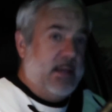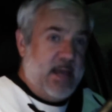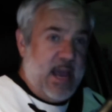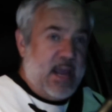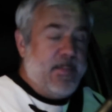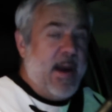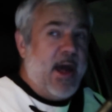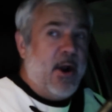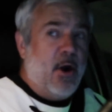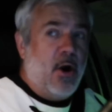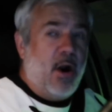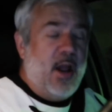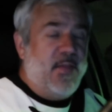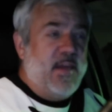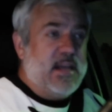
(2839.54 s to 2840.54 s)
cake
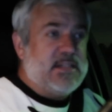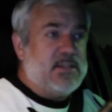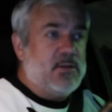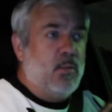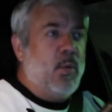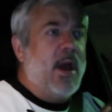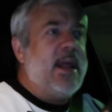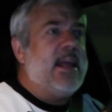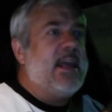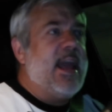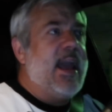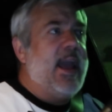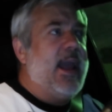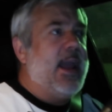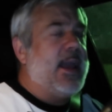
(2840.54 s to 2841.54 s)
batter. I think it's the wedding
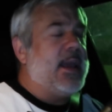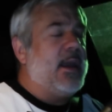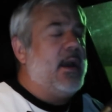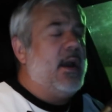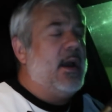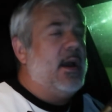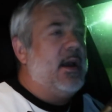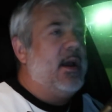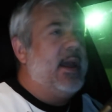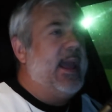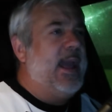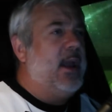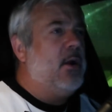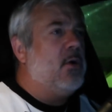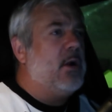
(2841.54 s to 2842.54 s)
cake,
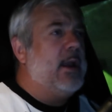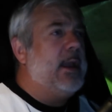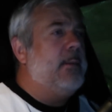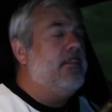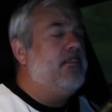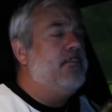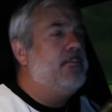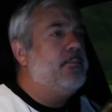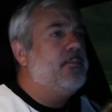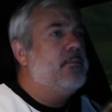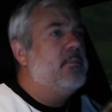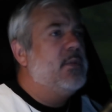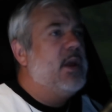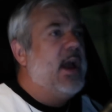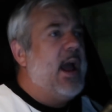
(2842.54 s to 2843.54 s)
hand cream,
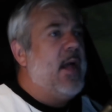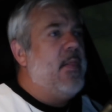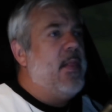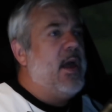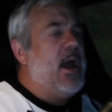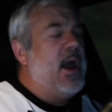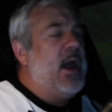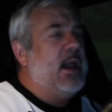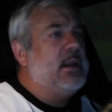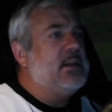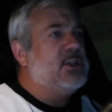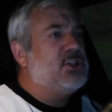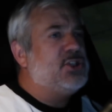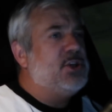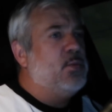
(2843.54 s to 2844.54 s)
and
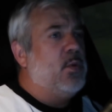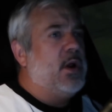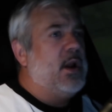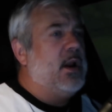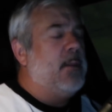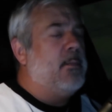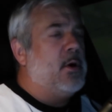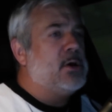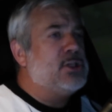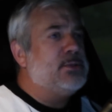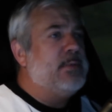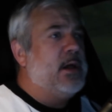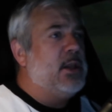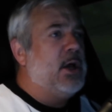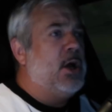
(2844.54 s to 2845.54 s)
then she wanted a
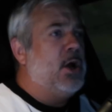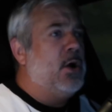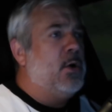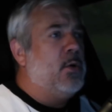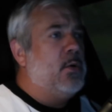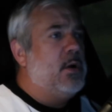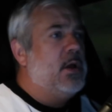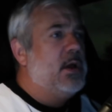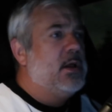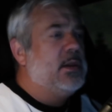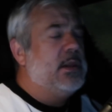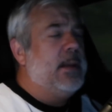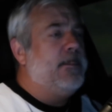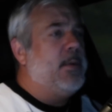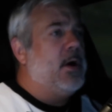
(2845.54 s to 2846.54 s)
marshmallow
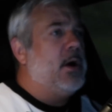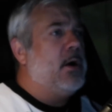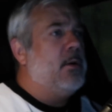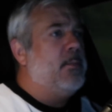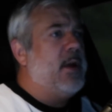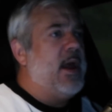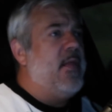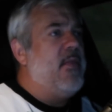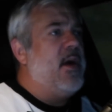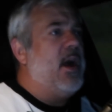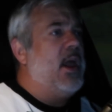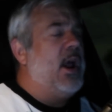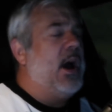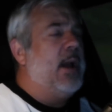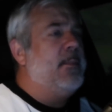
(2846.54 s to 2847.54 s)
lip balm, and
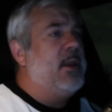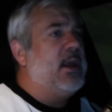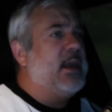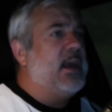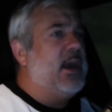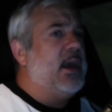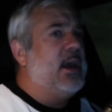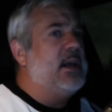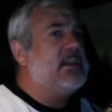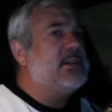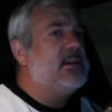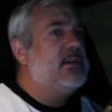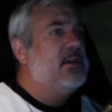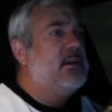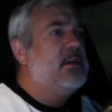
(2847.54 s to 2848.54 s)
then I'm gonna
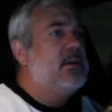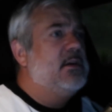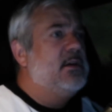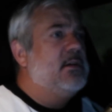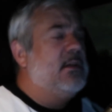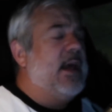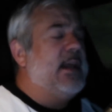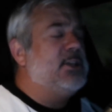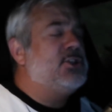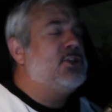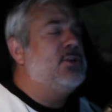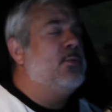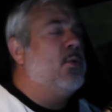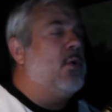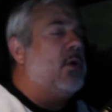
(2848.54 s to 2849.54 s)
get like
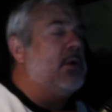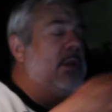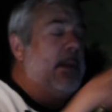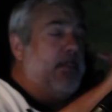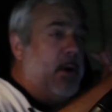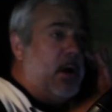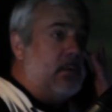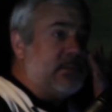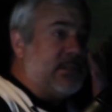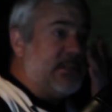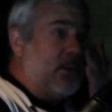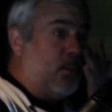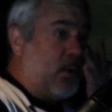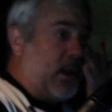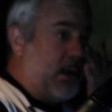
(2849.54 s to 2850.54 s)
two more lip balms,
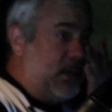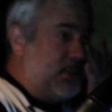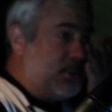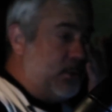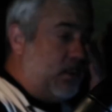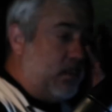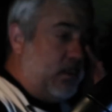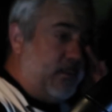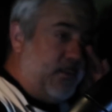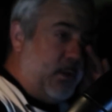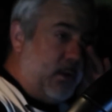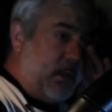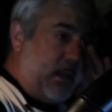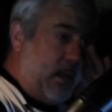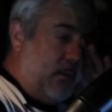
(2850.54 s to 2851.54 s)
and then we're gonna do a
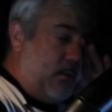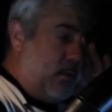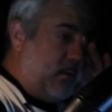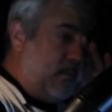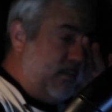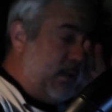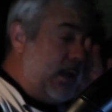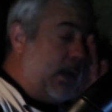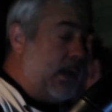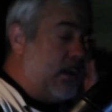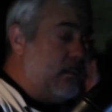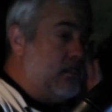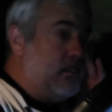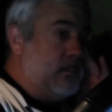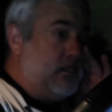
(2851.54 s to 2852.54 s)
review together of that.